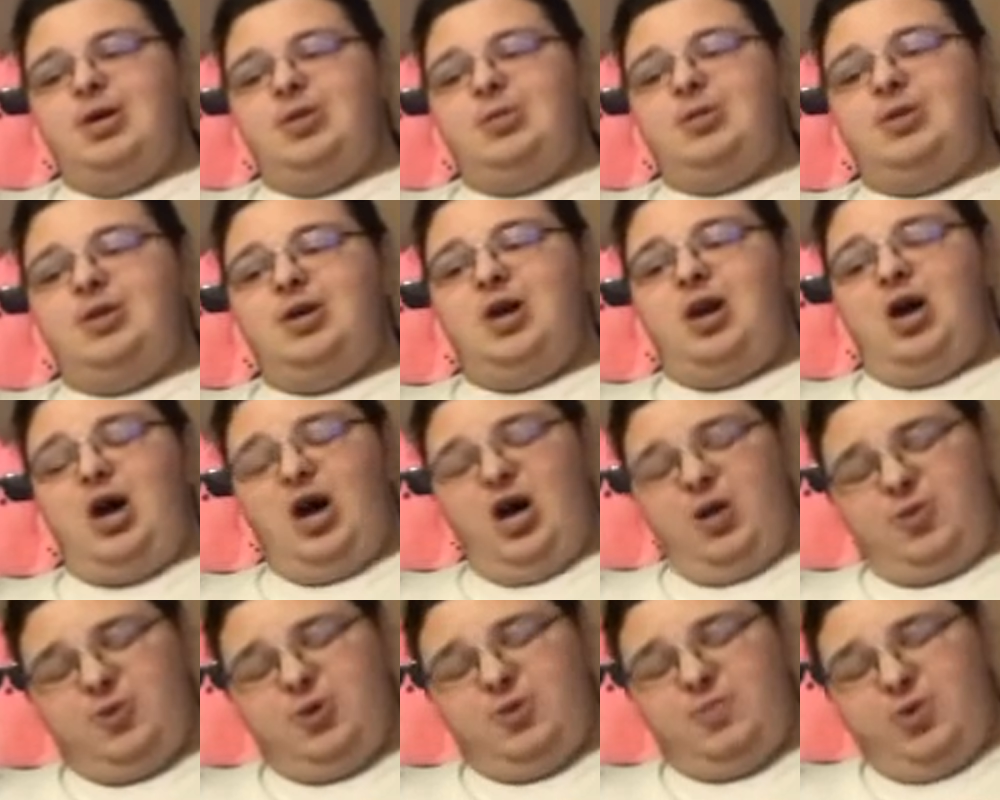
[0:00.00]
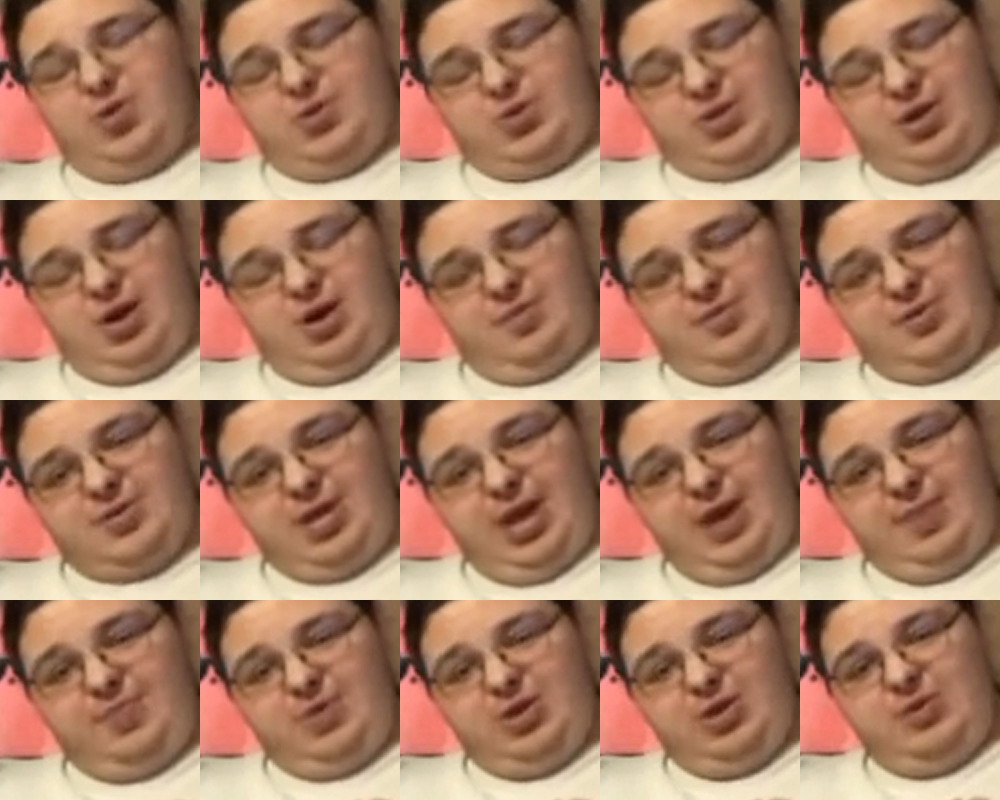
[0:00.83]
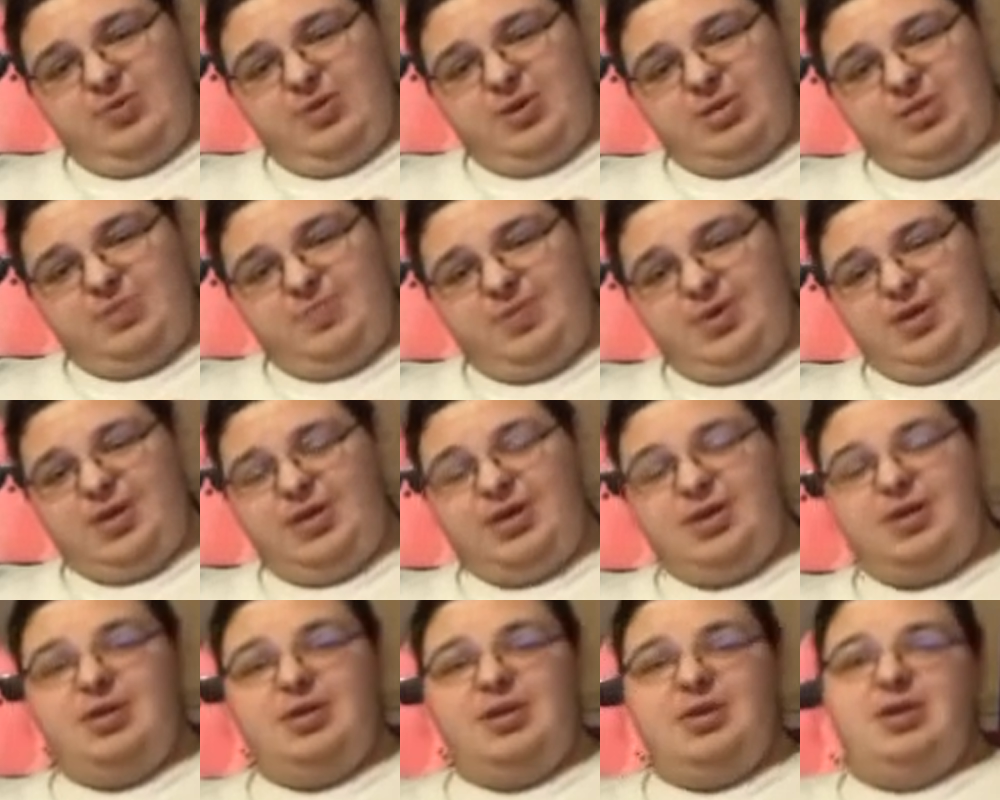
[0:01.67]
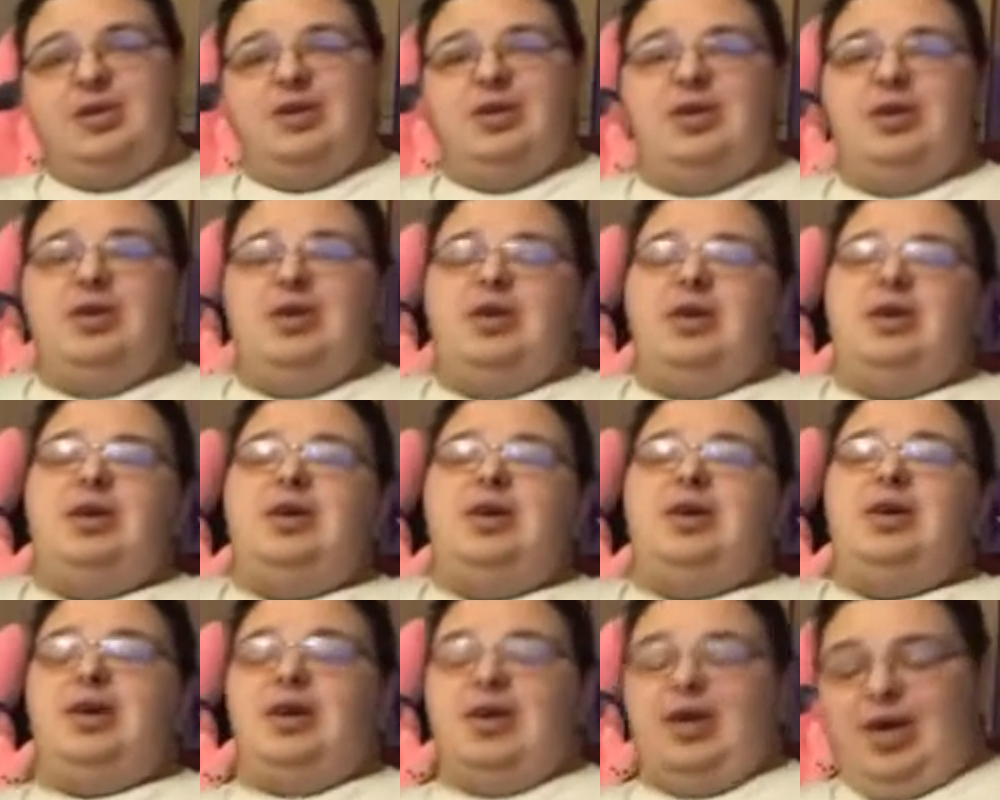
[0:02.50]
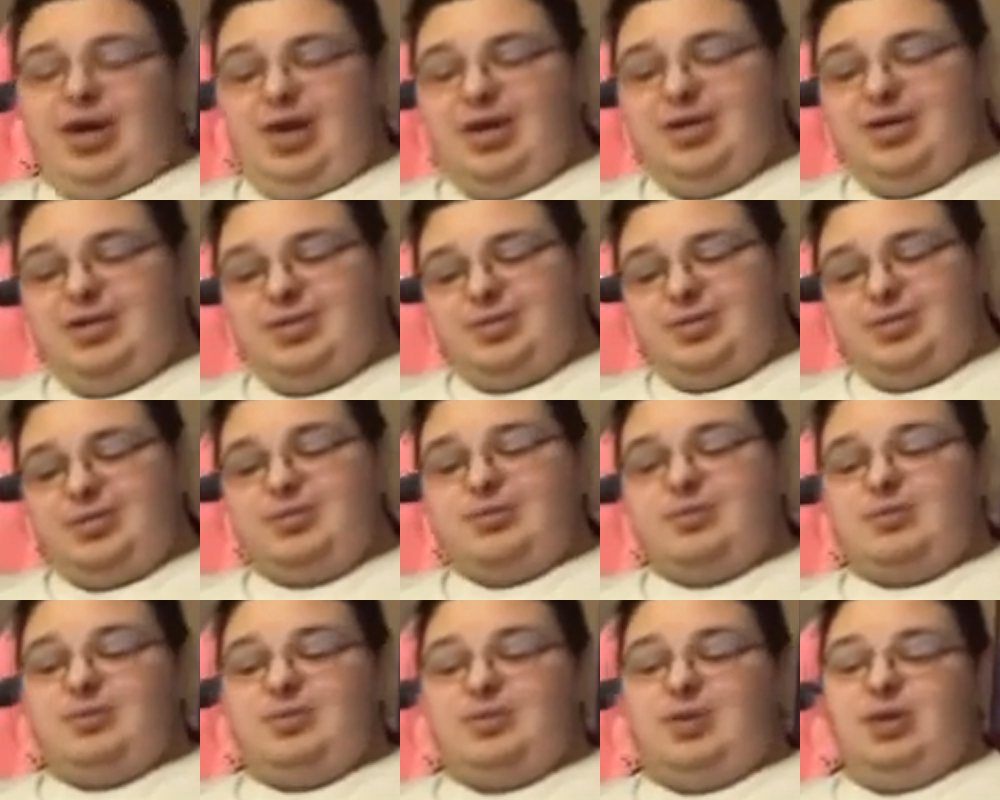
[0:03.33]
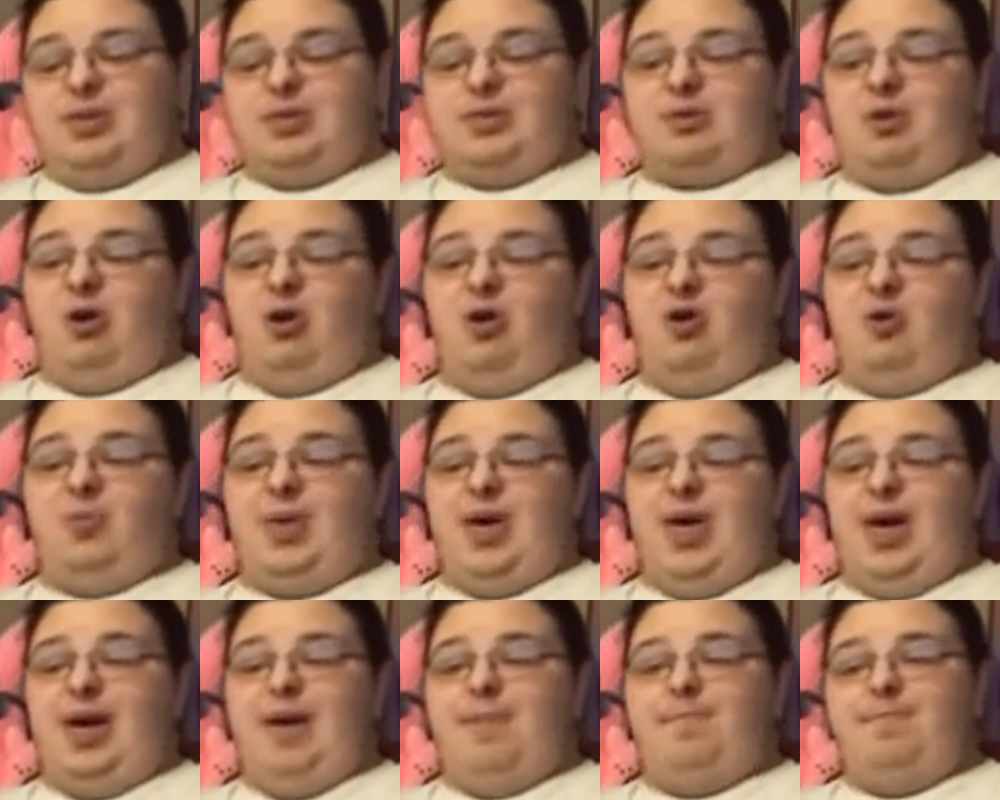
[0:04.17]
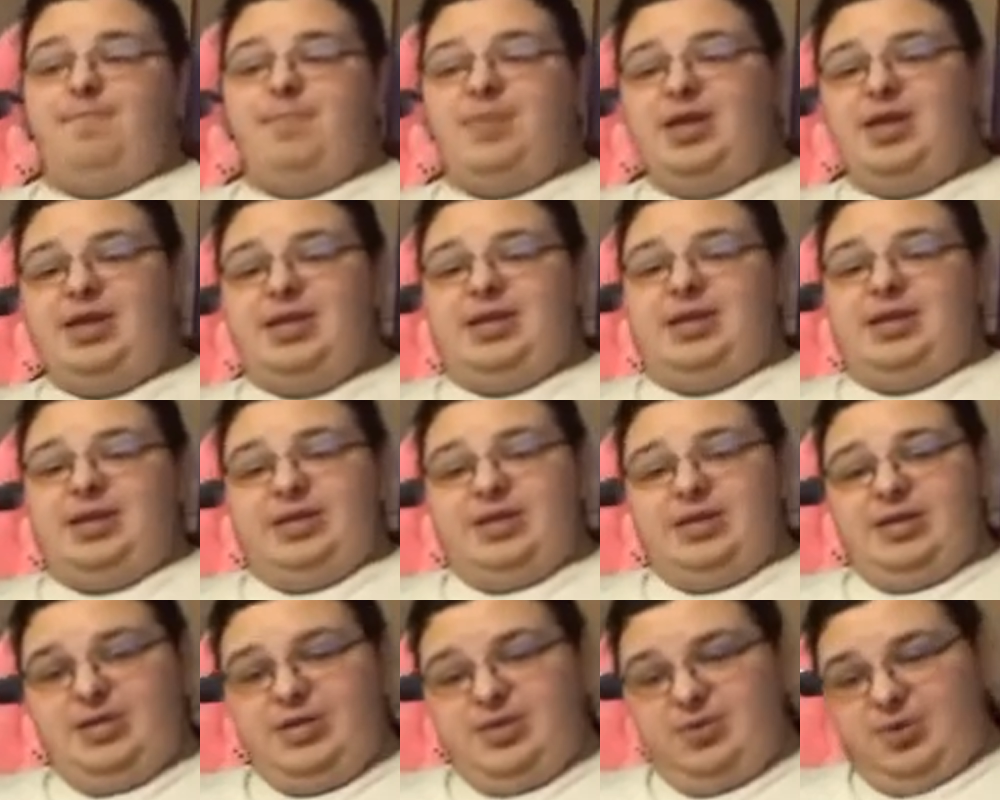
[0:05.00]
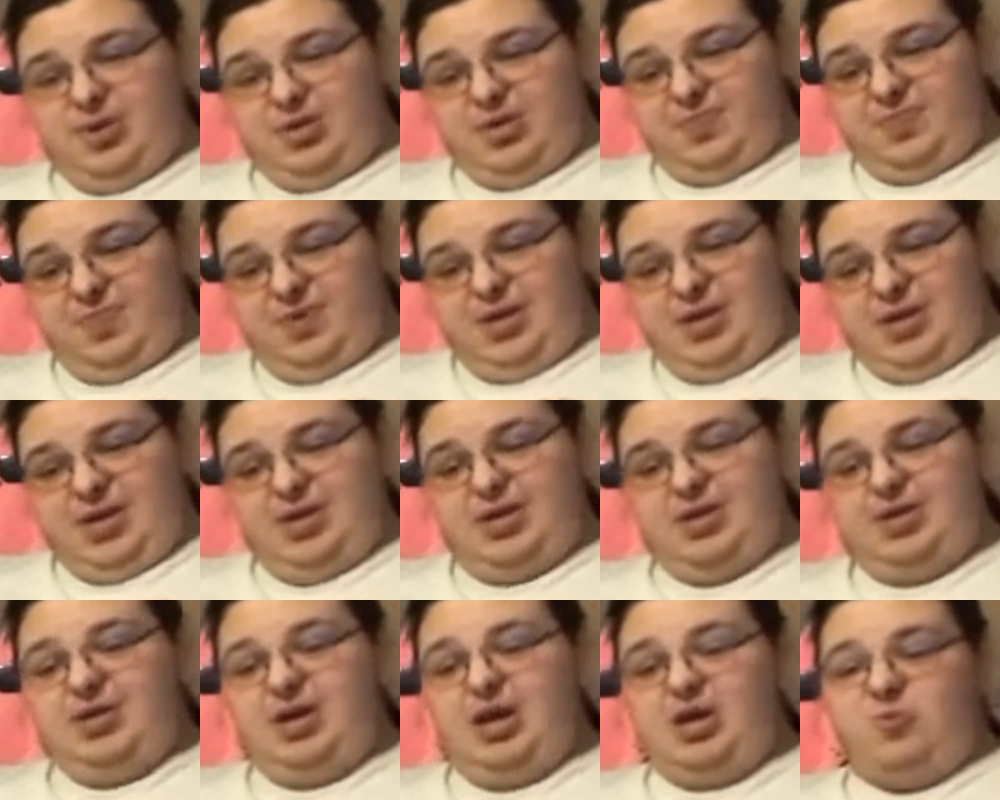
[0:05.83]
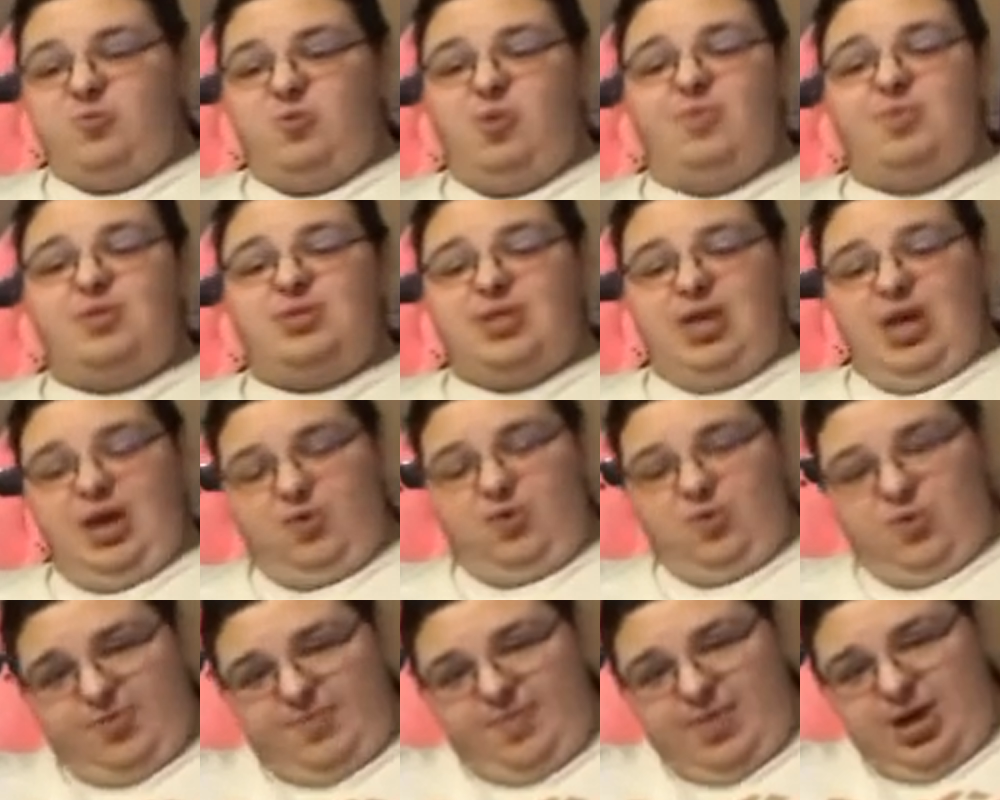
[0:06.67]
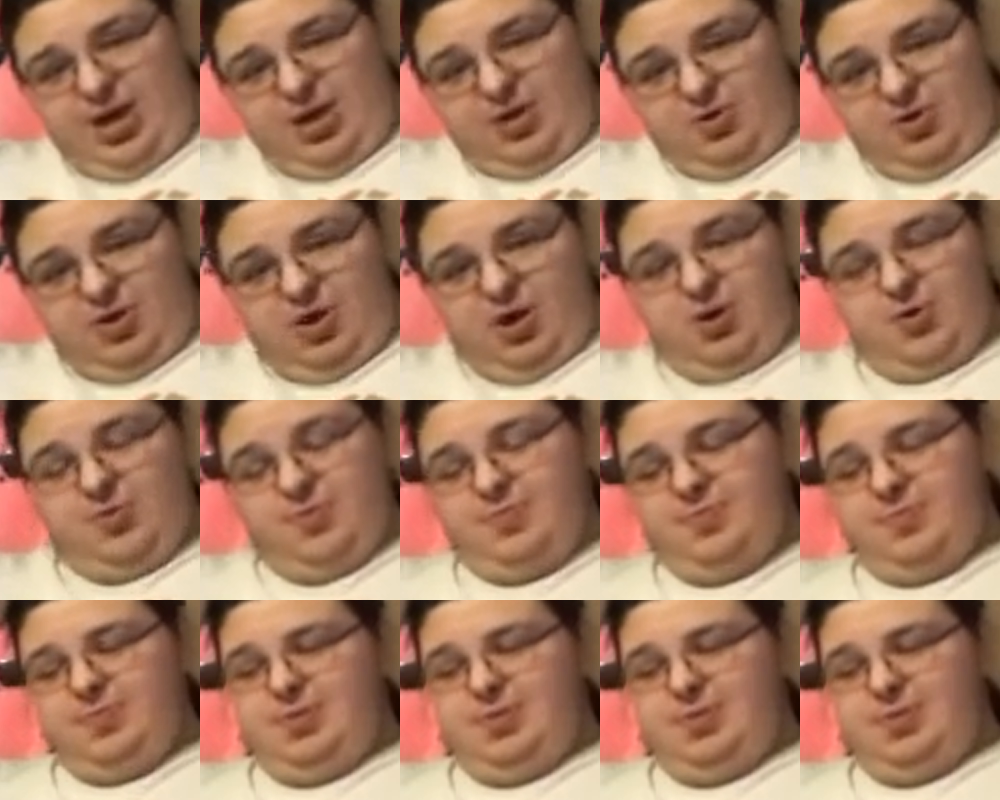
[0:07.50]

The other most common type of USB is called a mini USB, not to be mistaken with micro.